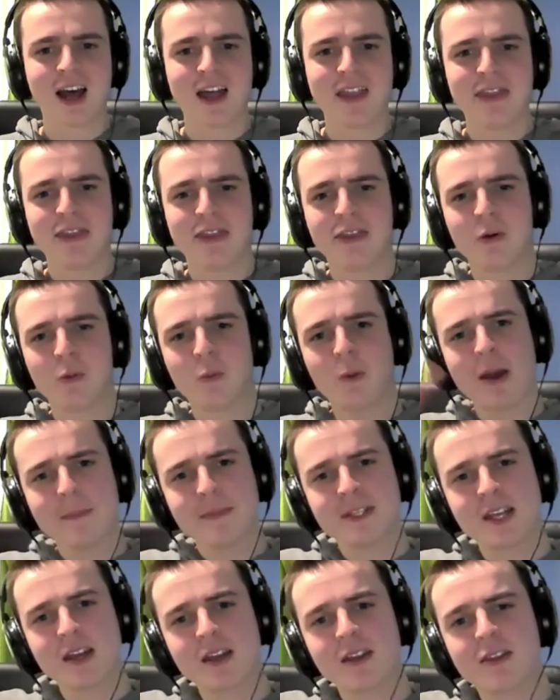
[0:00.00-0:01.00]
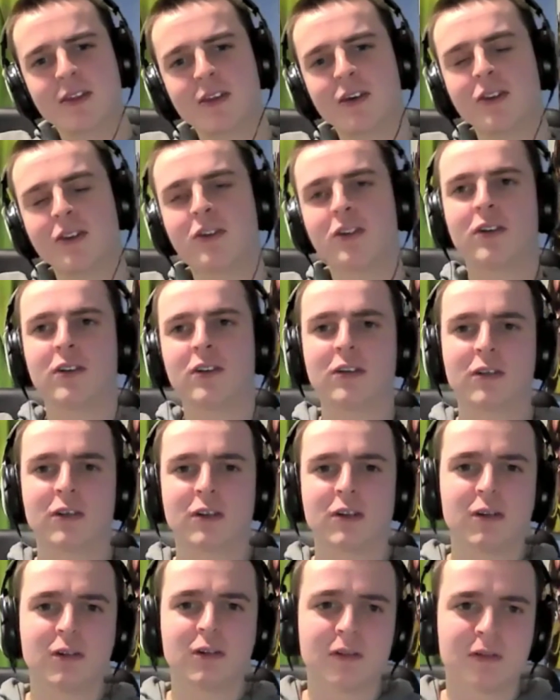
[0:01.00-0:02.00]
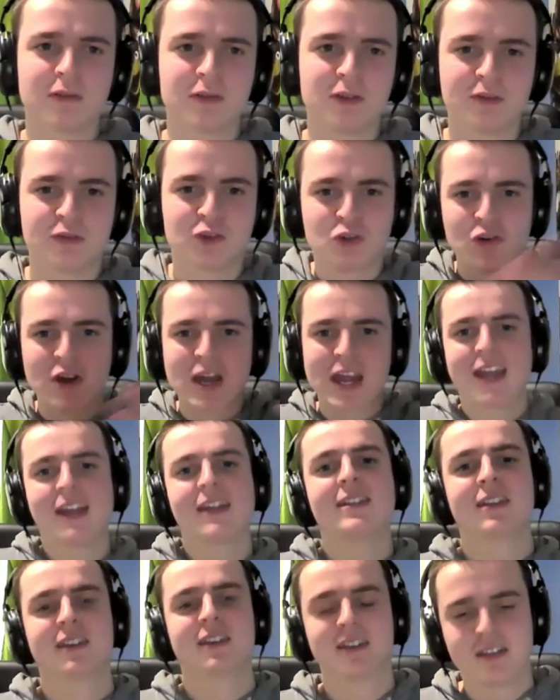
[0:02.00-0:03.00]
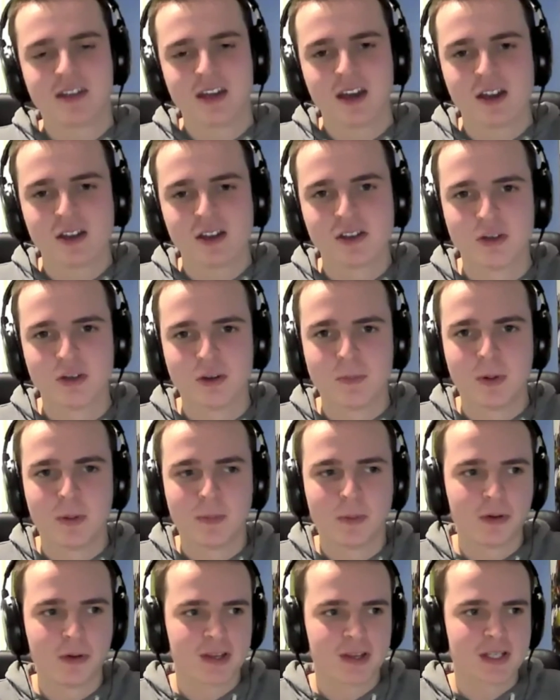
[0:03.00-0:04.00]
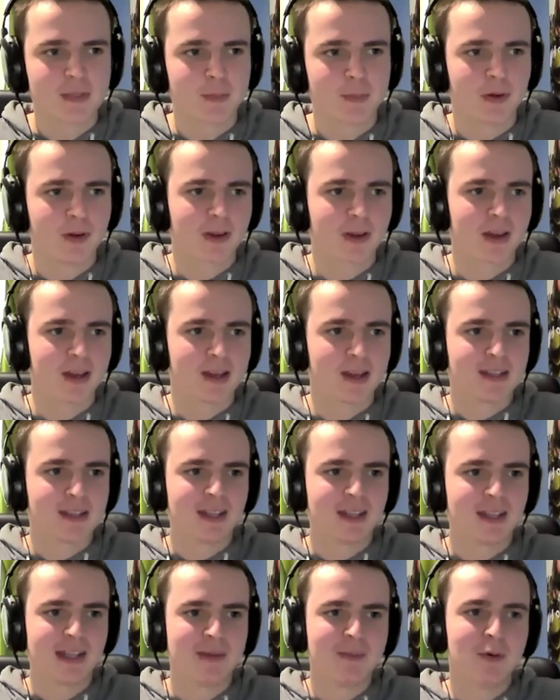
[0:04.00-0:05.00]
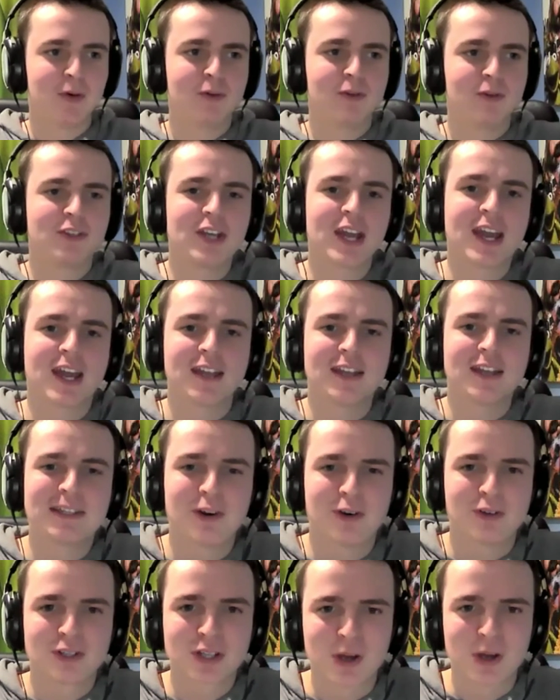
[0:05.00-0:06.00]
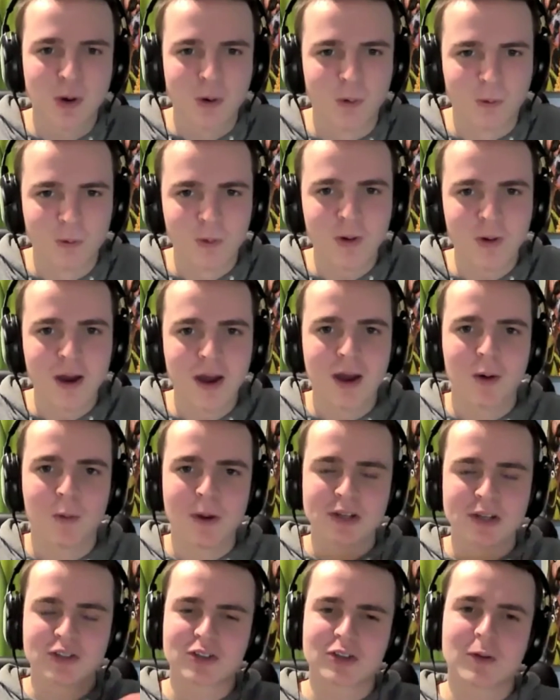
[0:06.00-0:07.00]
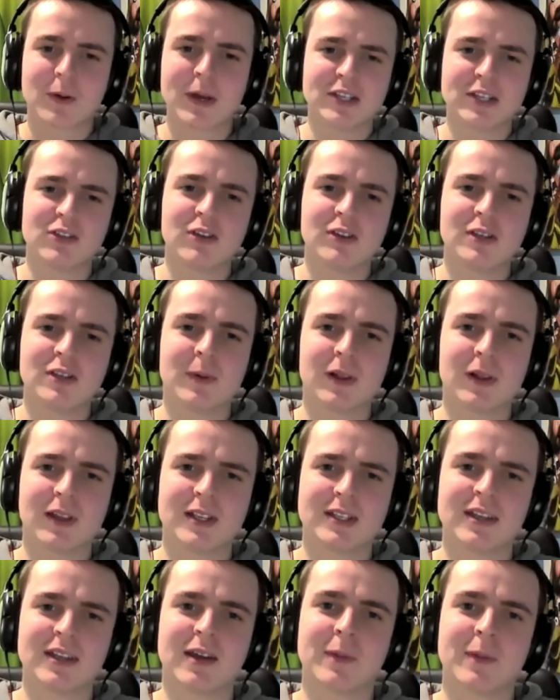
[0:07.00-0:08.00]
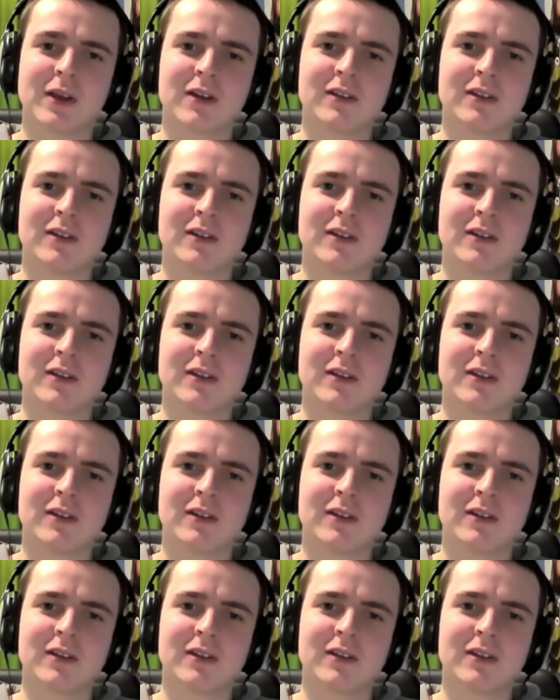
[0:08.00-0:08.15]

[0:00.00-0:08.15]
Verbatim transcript: And the website that you're you've created to promote this book is imogen dot co, which is quite that's suitable, right. isn't it?